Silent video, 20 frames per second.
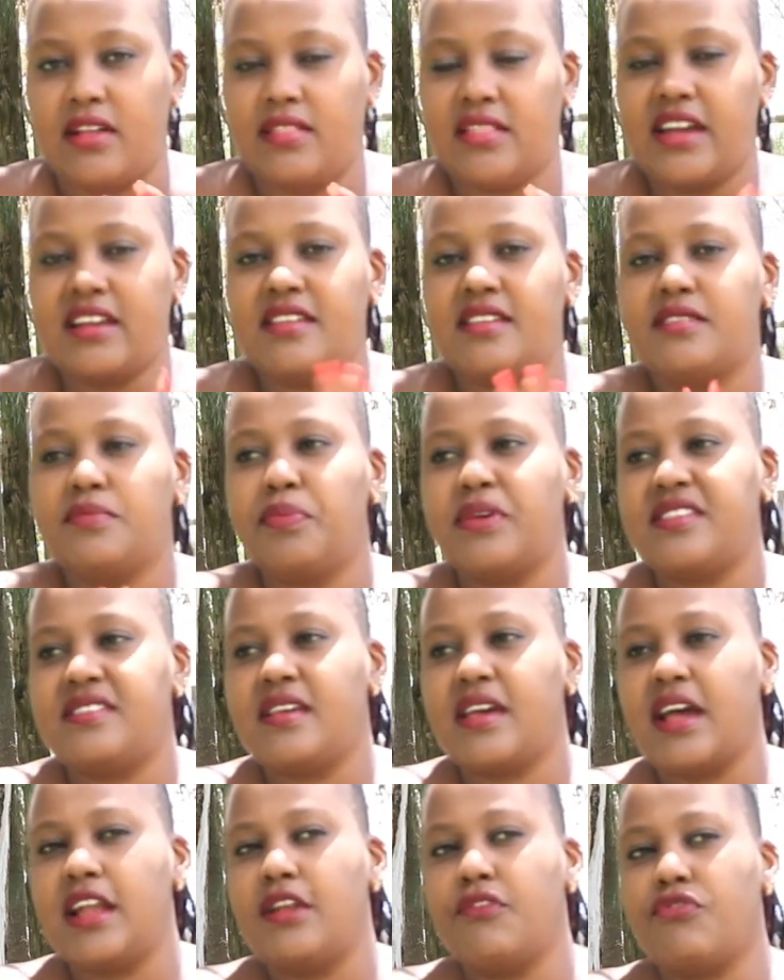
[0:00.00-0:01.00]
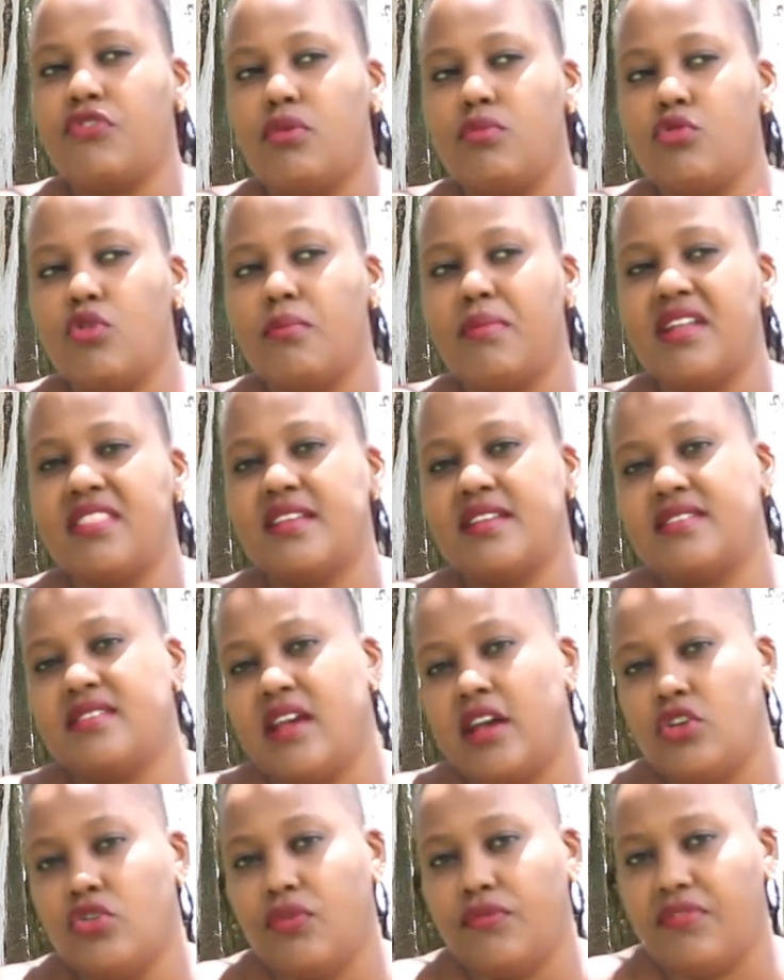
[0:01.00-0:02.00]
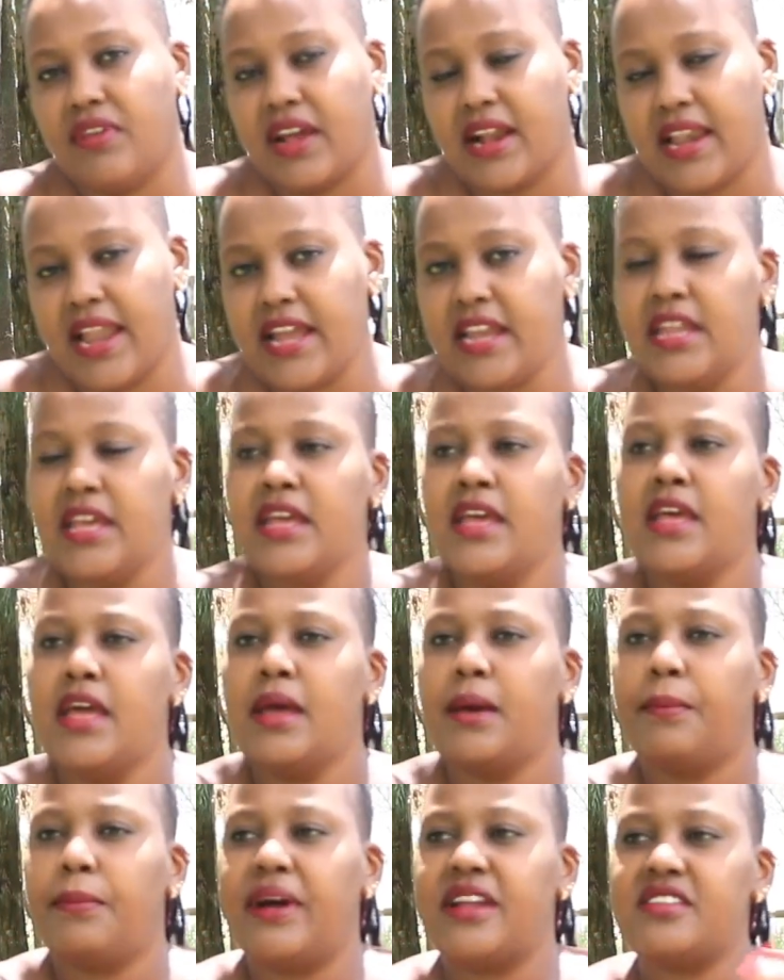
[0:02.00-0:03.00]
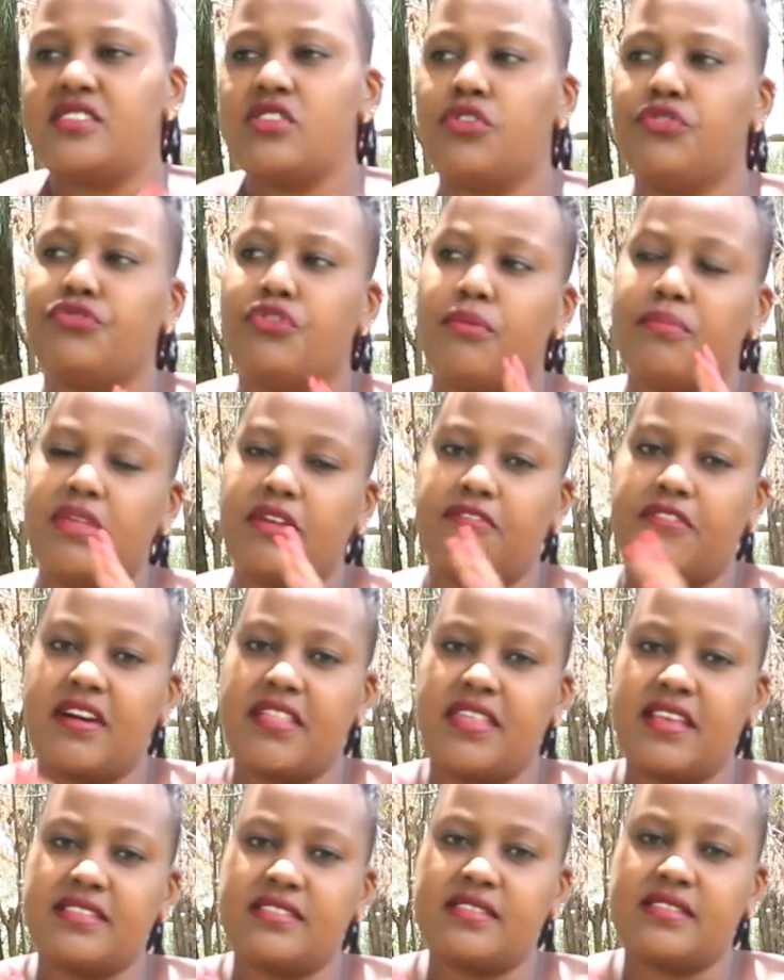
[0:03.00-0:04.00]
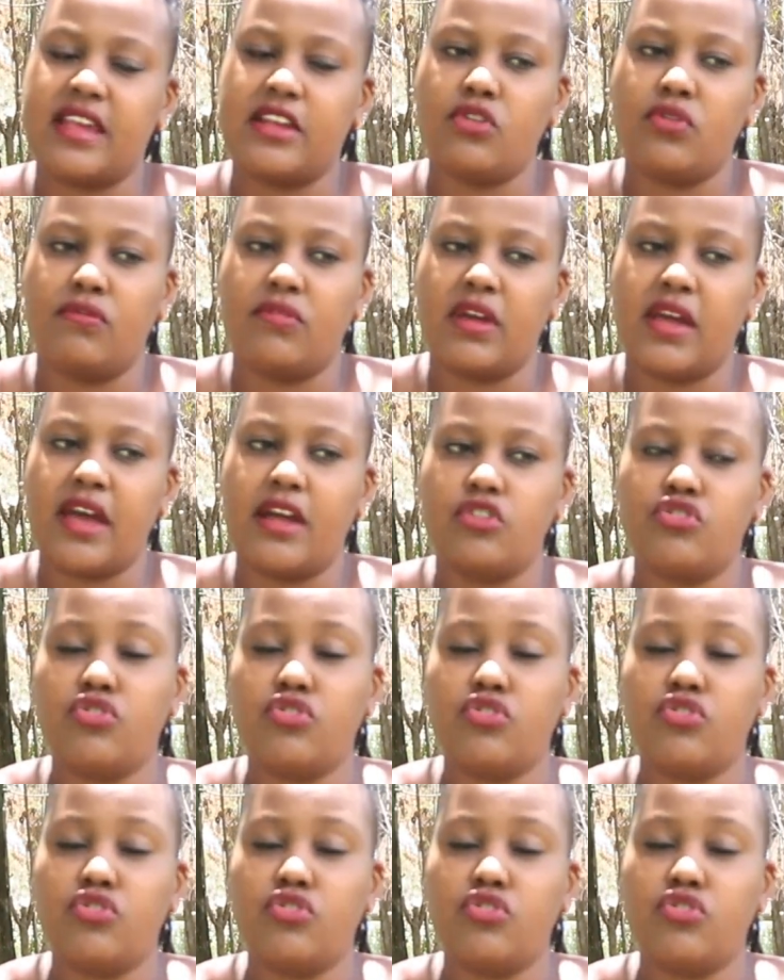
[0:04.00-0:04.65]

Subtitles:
That is basically from your mother's side of the clan, patriarch from the father's side of the clan.